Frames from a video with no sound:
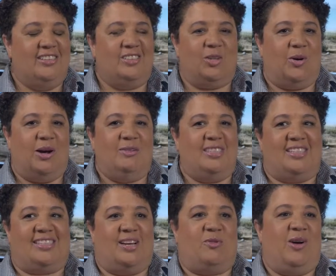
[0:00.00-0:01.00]
So I was
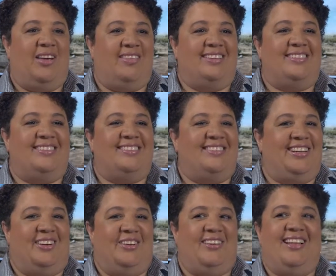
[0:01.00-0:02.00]
just like, wow, that's an
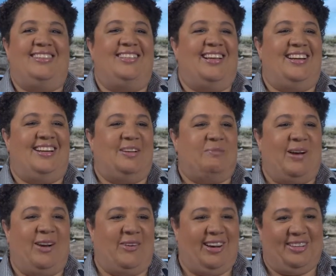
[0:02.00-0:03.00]
you know that's an editing
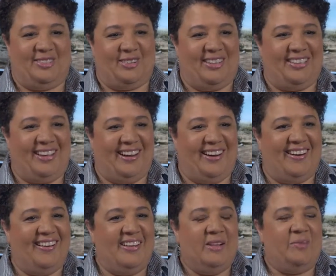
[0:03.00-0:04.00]
powerhouse right
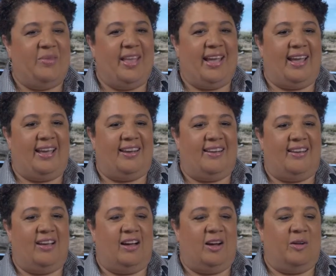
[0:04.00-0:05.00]
there.
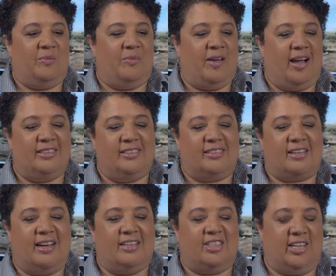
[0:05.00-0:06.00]
And um, I just
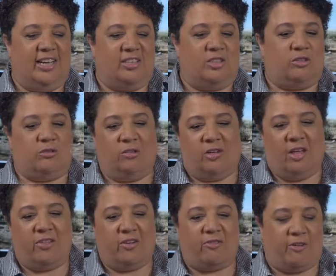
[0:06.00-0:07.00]
got a chance through
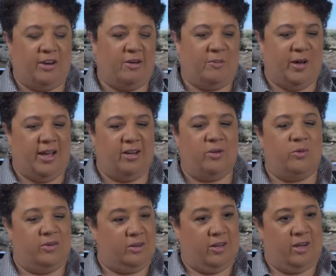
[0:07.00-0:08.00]
another friend of mine who
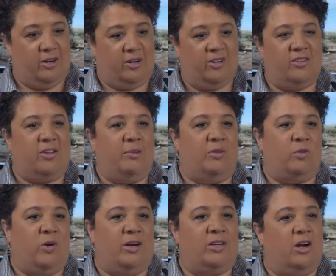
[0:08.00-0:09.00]
was an editor. His name is
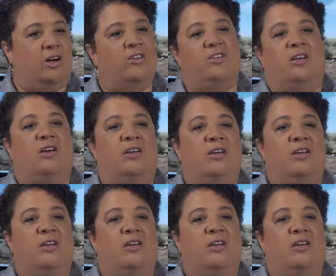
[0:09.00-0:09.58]
Juan Garza.